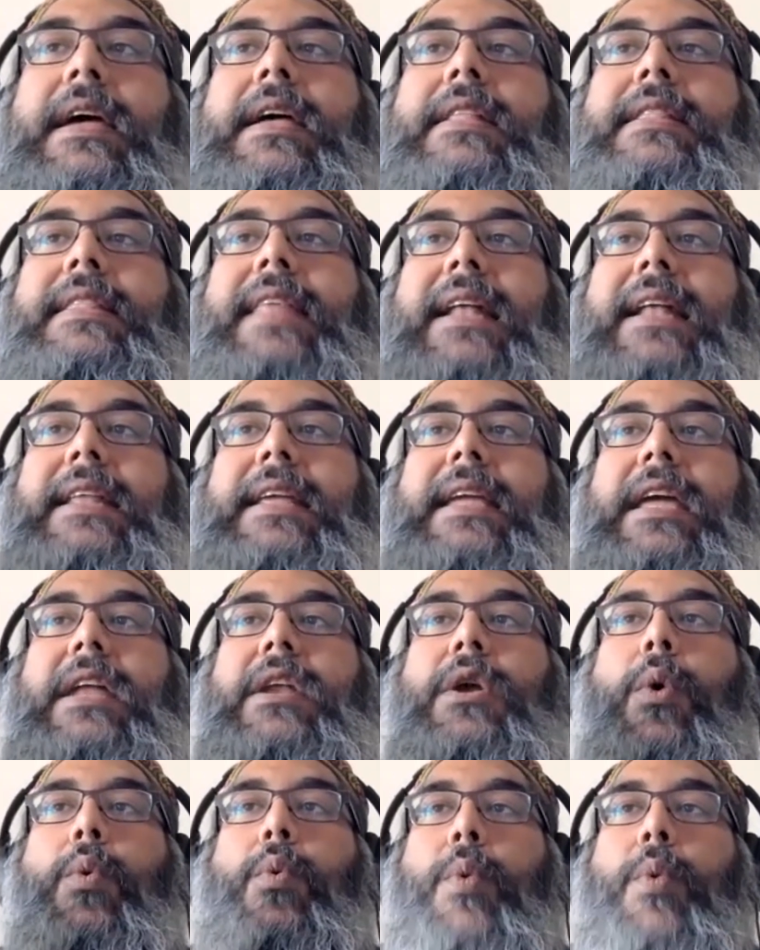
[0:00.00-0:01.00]
that in
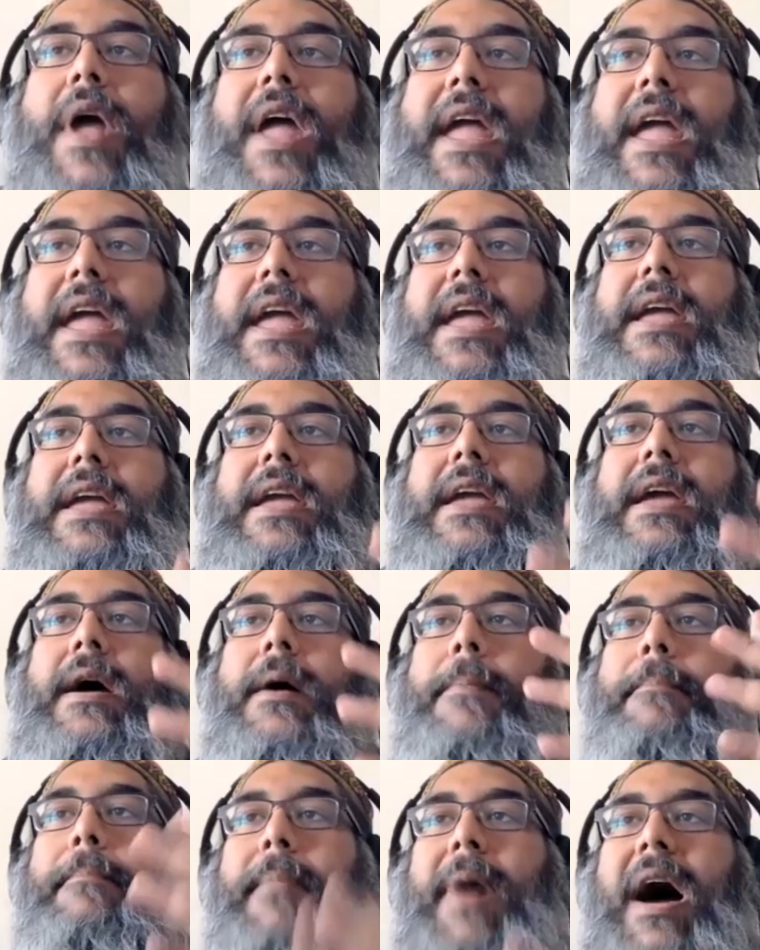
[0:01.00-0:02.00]
a way,
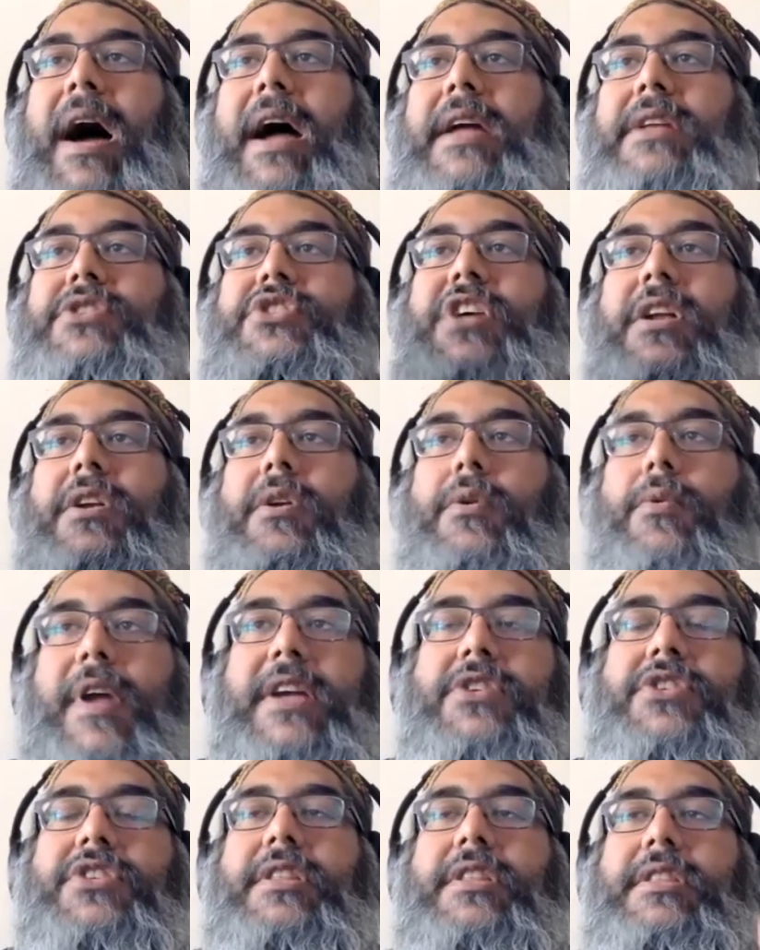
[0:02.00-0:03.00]
my
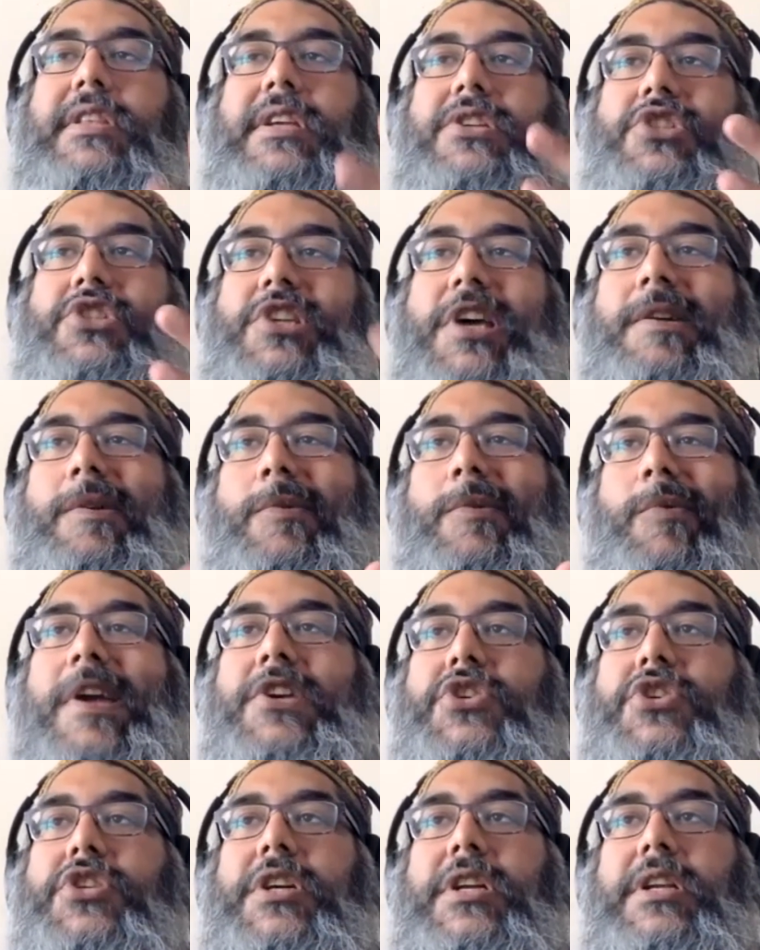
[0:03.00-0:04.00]
generation, the
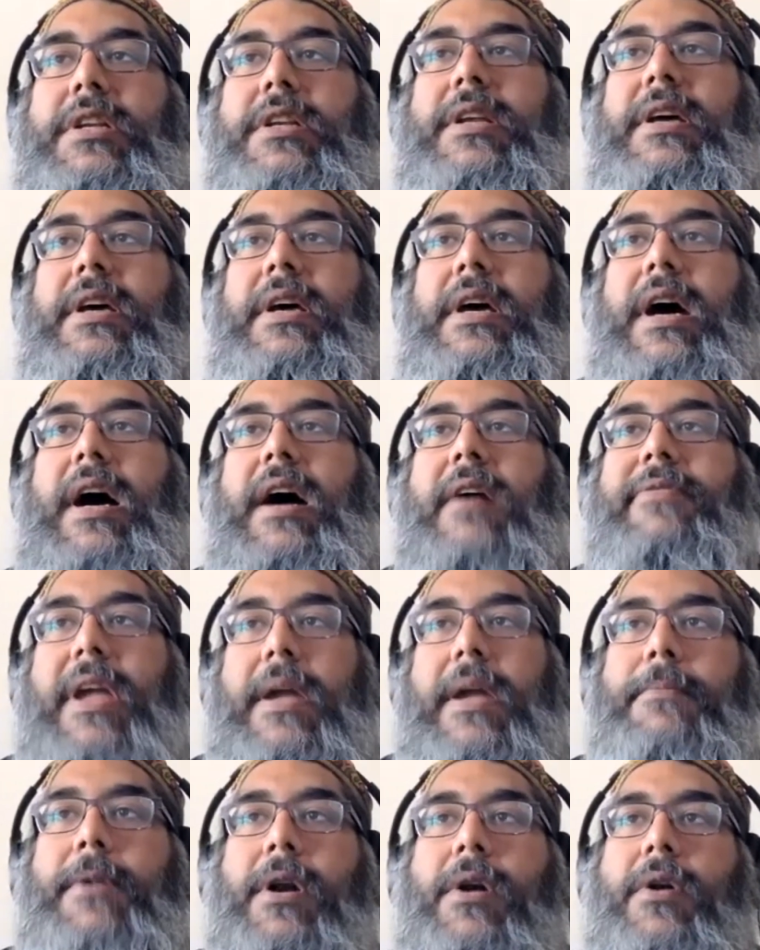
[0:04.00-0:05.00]
generation of
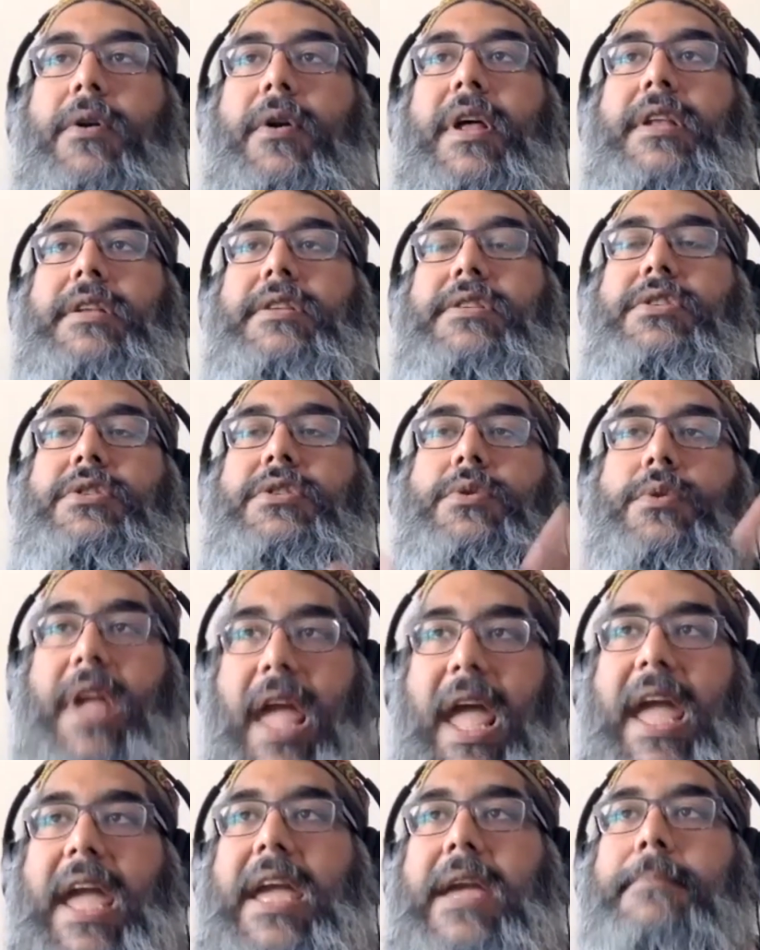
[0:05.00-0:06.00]
immigrants who
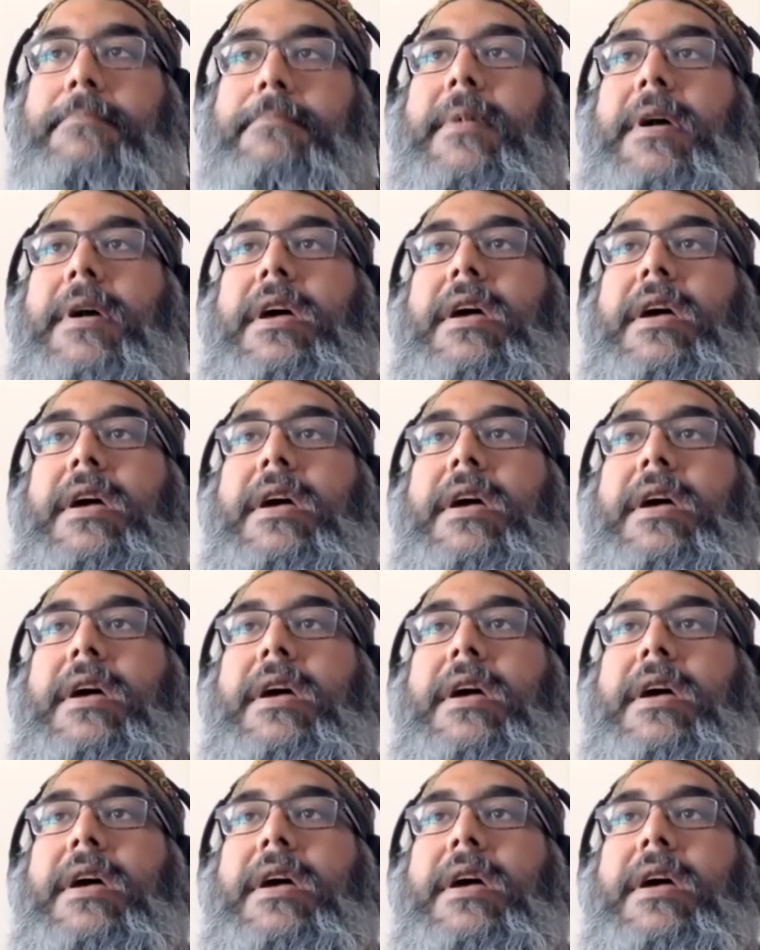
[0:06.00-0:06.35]
came,